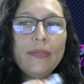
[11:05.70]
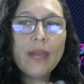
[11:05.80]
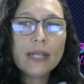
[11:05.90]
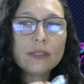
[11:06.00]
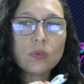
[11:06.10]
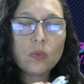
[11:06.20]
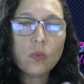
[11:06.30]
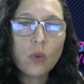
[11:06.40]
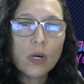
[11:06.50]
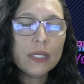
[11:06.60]
that's
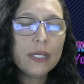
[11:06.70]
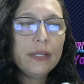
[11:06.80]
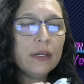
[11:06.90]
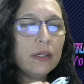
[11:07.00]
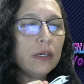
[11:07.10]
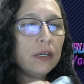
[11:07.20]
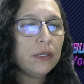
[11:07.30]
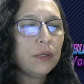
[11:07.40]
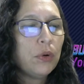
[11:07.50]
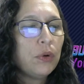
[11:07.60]
one
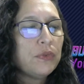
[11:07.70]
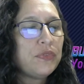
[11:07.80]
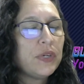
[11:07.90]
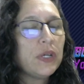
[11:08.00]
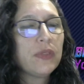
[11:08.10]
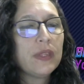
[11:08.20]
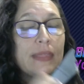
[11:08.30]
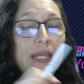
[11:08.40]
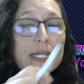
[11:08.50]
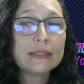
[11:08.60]
of the
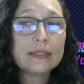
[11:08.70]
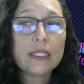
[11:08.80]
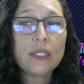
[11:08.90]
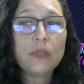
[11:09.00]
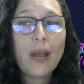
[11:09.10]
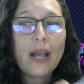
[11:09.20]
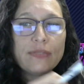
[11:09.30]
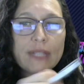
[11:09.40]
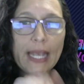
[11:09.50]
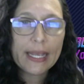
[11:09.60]
things that you
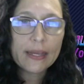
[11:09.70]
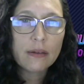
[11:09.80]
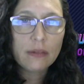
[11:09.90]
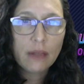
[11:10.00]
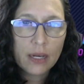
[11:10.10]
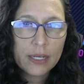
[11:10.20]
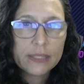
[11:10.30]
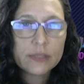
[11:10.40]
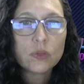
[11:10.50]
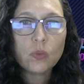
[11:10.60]
have to
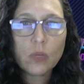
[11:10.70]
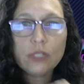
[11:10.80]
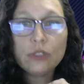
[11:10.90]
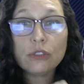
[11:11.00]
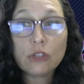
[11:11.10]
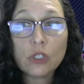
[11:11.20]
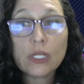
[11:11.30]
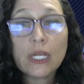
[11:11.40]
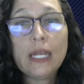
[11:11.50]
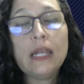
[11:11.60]
analyze when you're
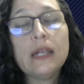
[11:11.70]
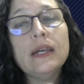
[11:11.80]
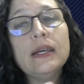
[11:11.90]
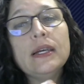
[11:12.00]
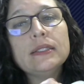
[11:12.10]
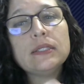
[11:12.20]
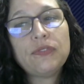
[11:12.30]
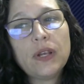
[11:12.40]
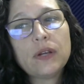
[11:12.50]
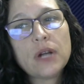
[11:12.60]
looking to
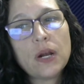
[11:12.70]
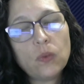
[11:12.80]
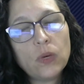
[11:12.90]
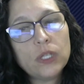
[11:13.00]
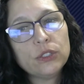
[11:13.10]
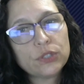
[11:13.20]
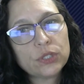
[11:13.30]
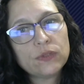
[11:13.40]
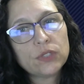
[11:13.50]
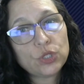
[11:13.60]
figure out what your
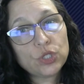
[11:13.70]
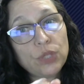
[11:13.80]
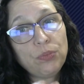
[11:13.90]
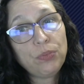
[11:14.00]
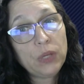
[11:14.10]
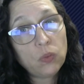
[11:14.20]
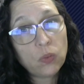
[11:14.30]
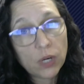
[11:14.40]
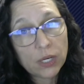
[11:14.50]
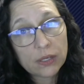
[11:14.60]
service should be
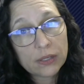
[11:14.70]
worth.